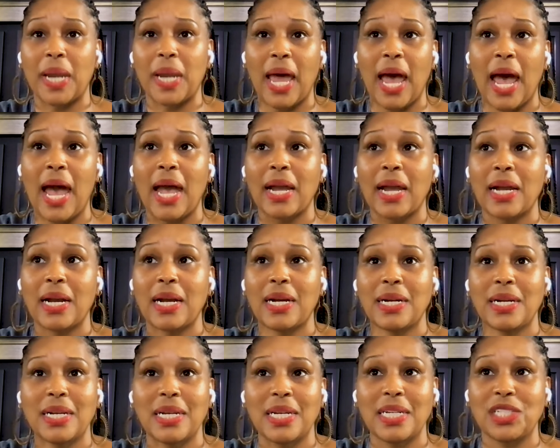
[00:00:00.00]

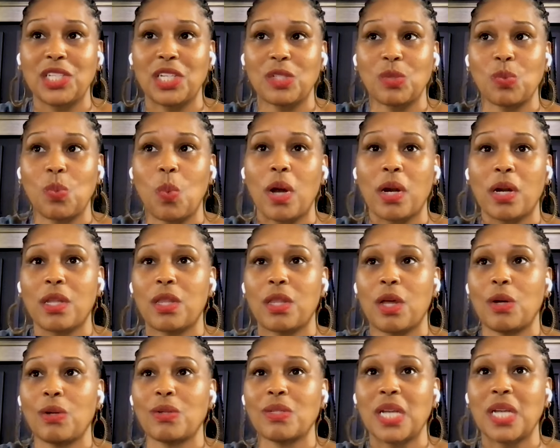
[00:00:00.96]
black is just one
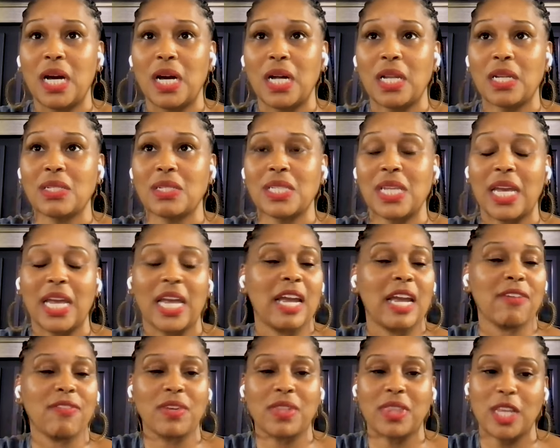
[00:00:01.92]
of those colors
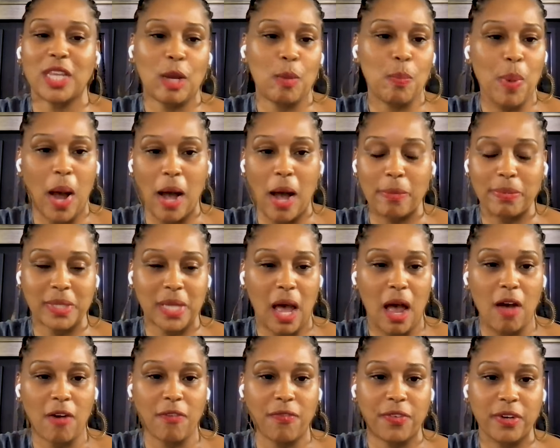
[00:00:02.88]
that everything
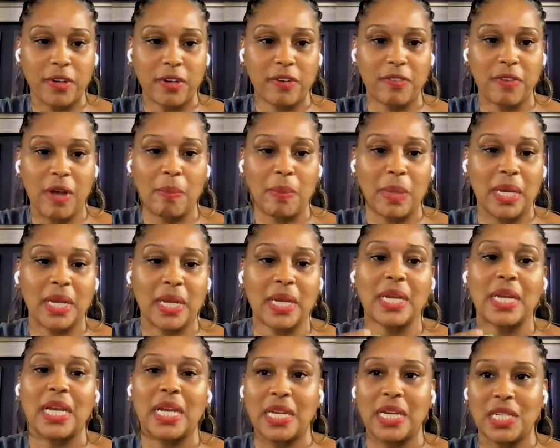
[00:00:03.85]
pops off of. I
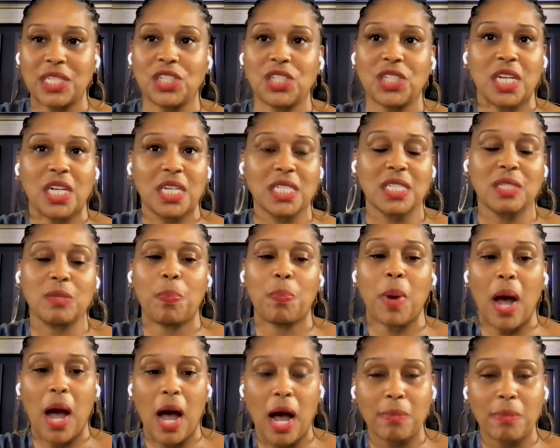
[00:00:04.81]
mean, it just
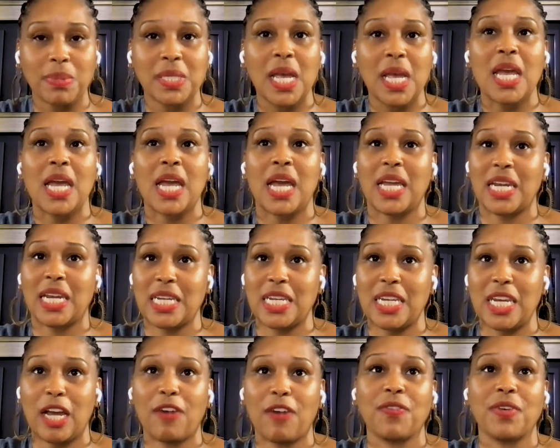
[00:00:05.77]
pops and
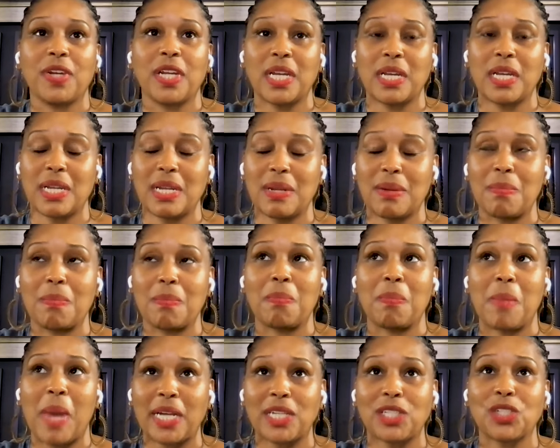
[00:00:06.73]
it definitely
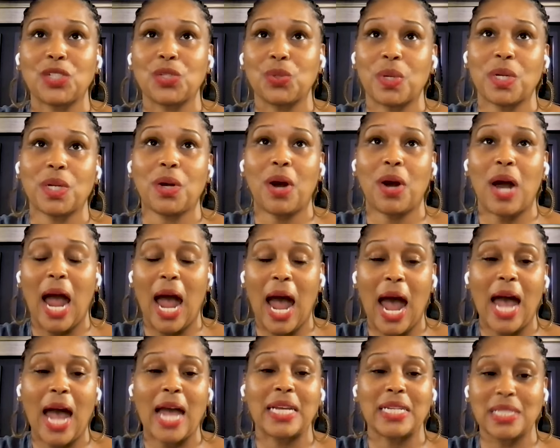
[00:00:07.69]
makes sure your
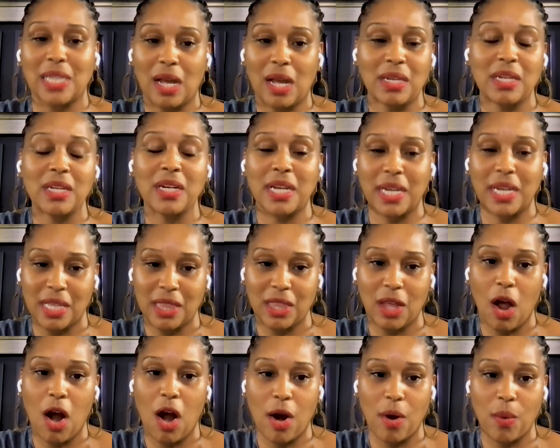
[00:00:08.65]
eye is looking
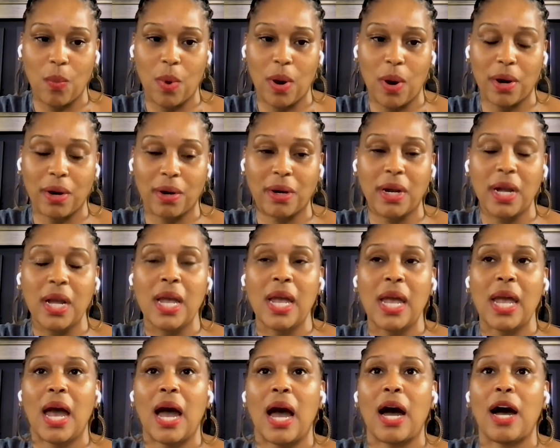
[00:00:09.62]
at the artwork.
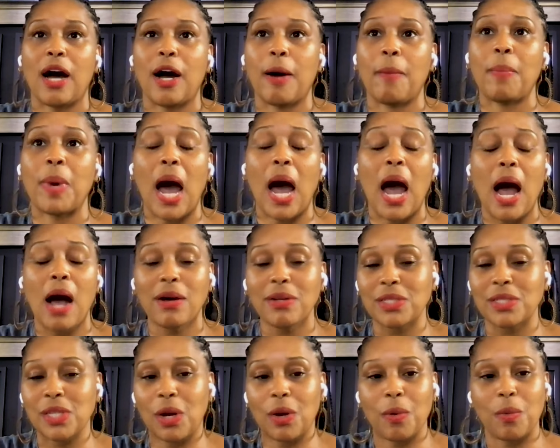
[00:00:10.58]
Uh, but
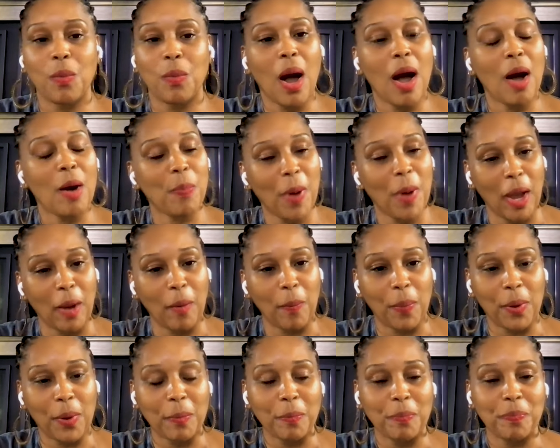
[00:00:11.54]
also
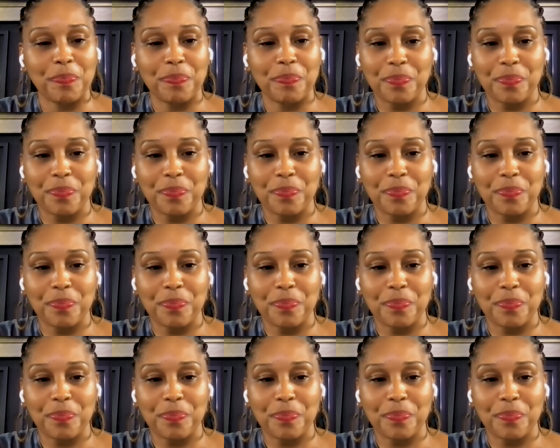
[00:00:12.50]
wallpaper